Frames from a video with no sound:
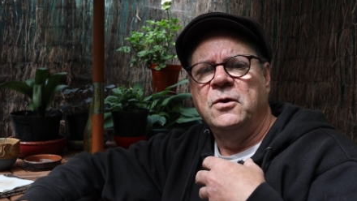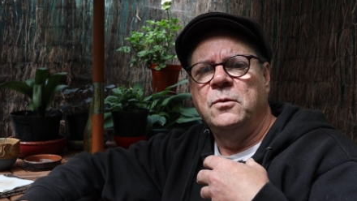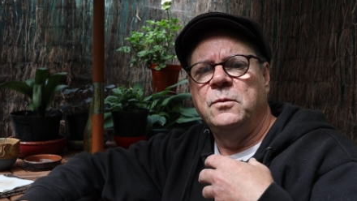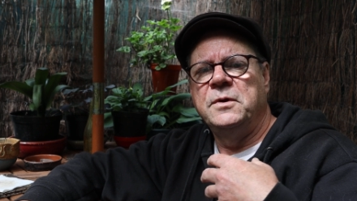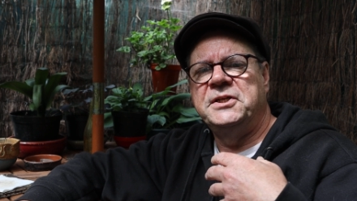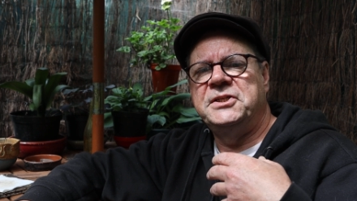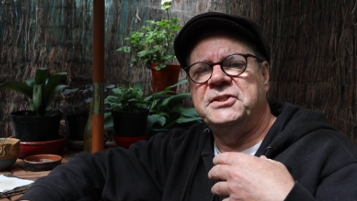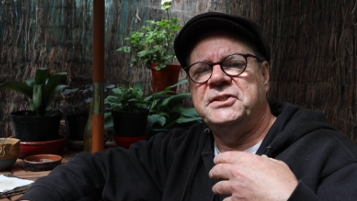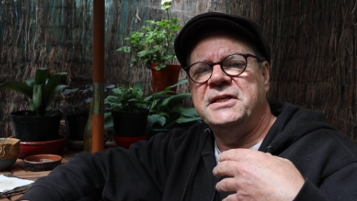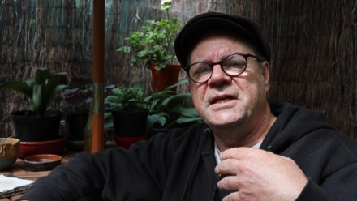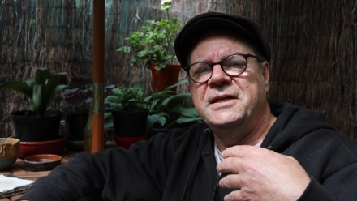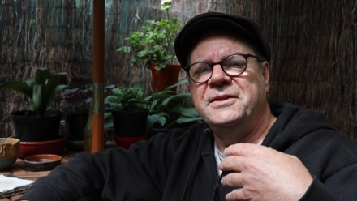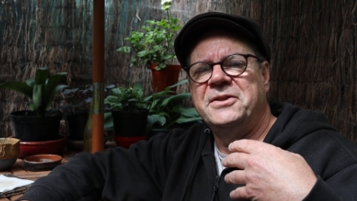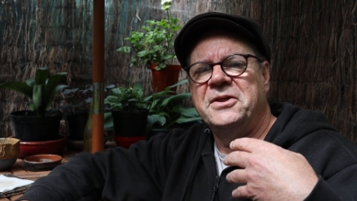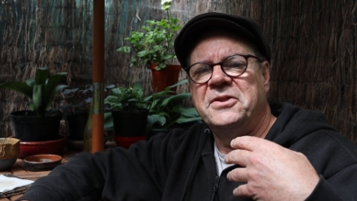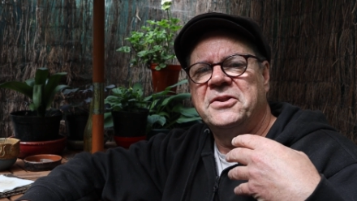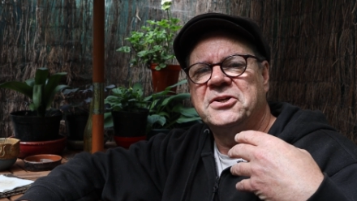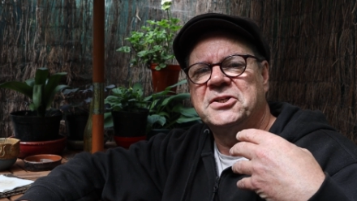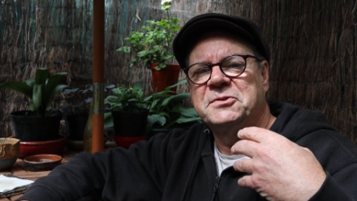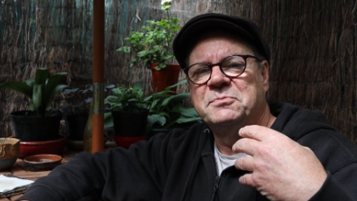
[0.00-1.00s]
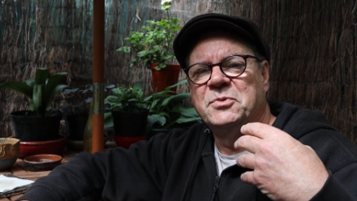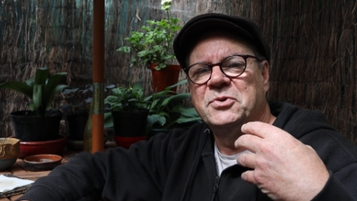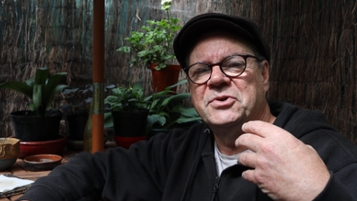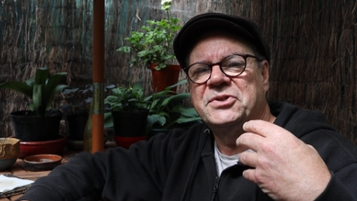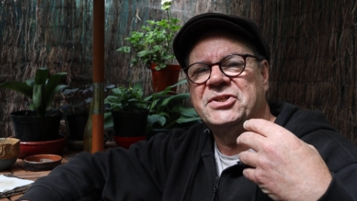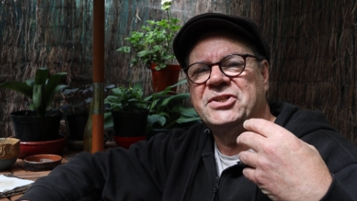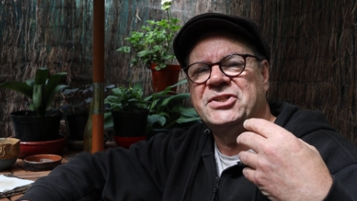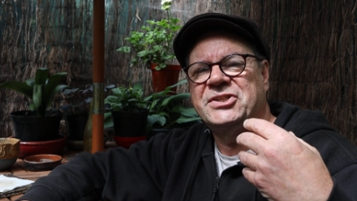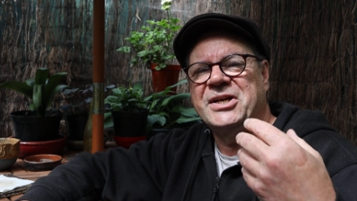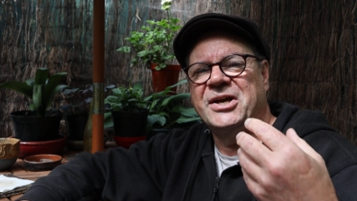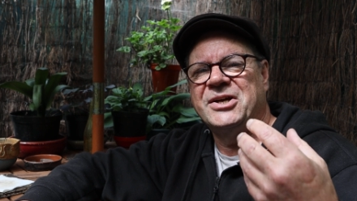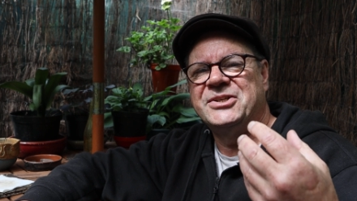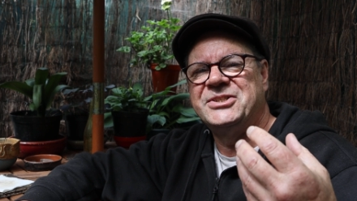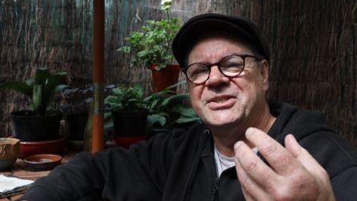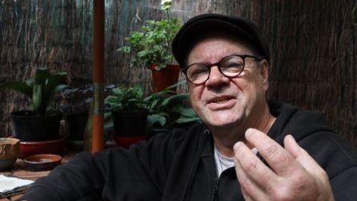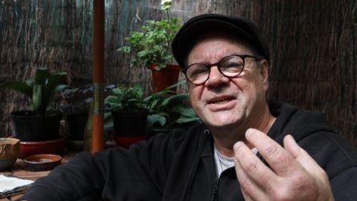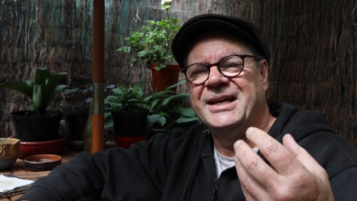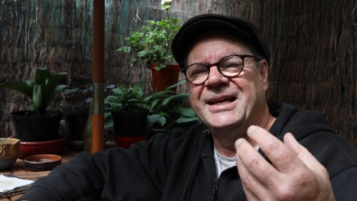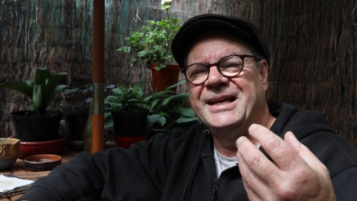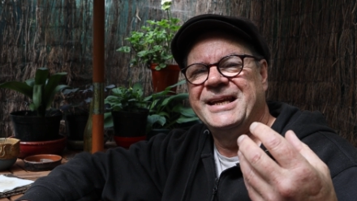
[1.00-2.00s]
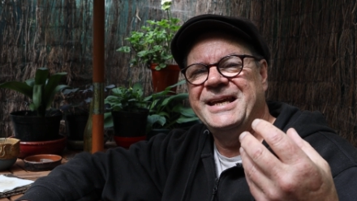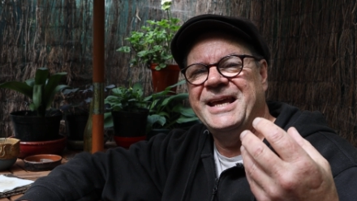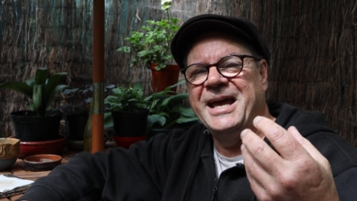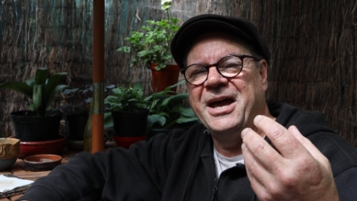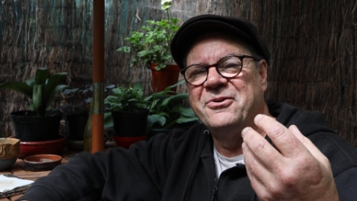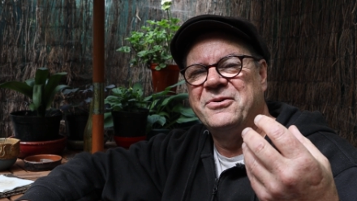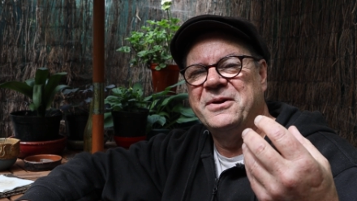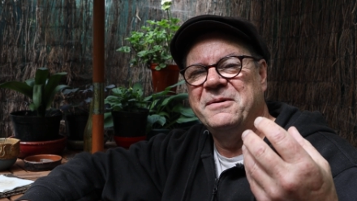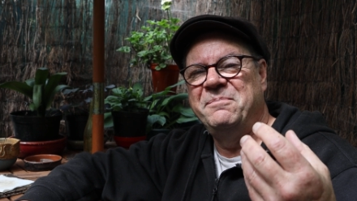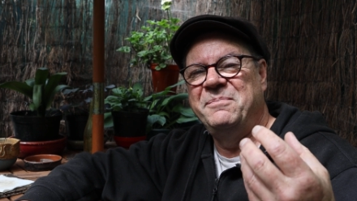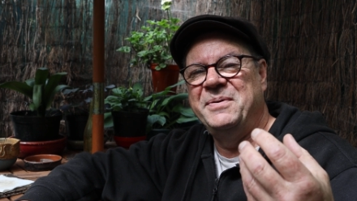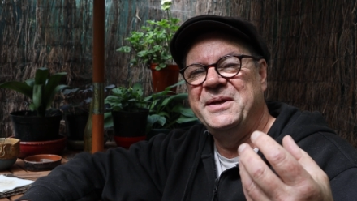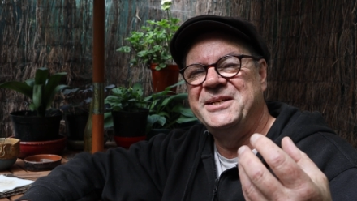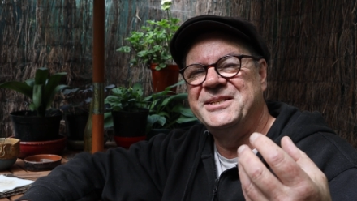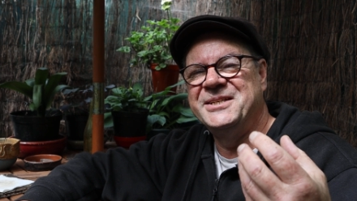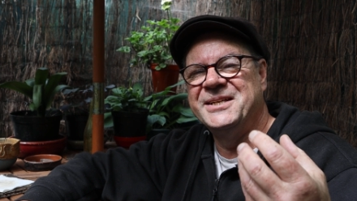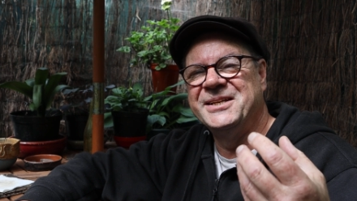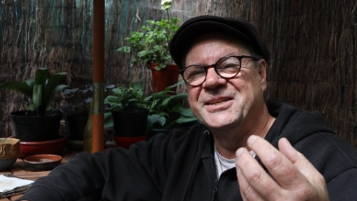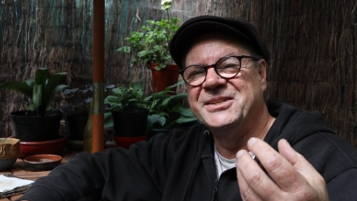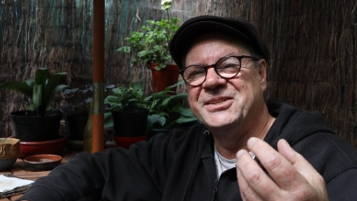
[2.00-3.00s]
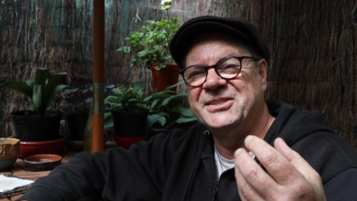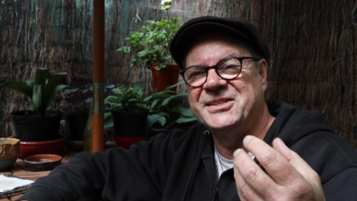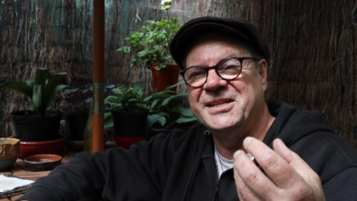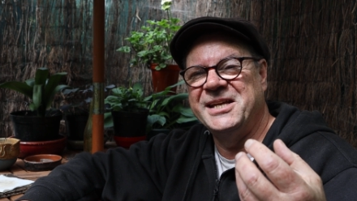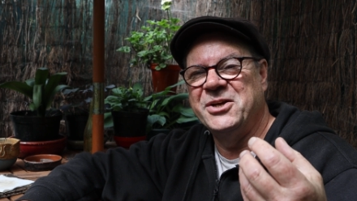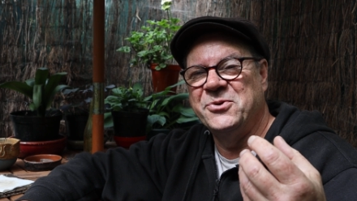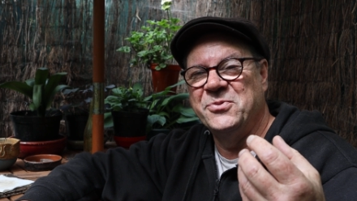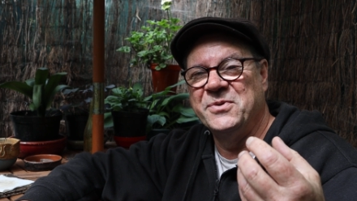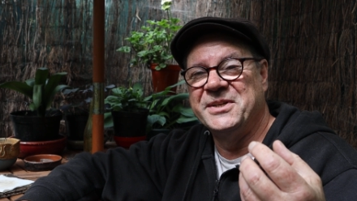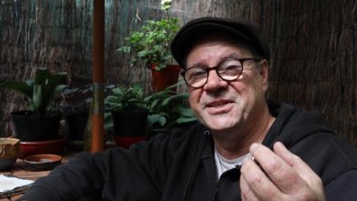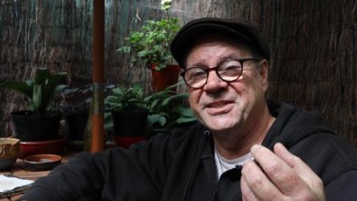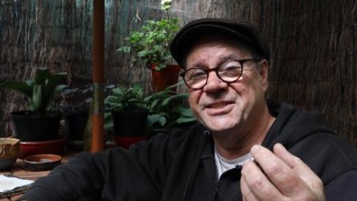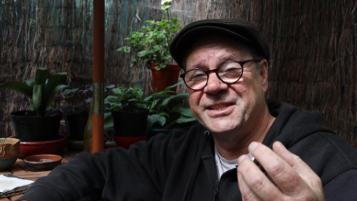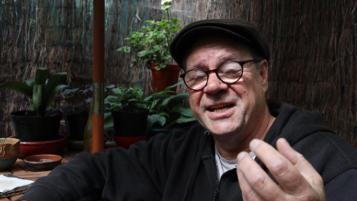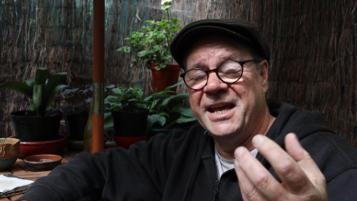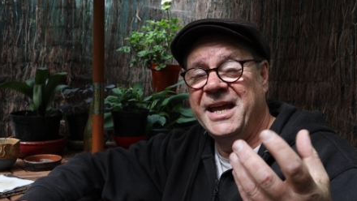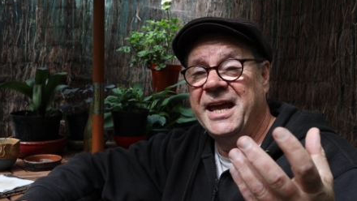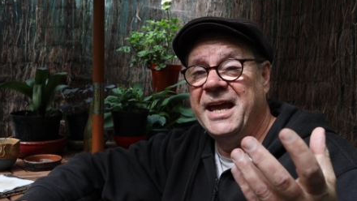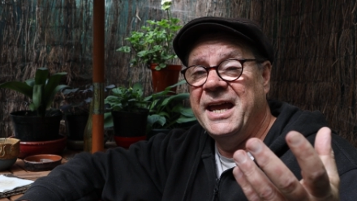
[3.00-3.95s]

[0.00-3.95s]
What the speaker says: we see that there's most certainly a repeating sequence.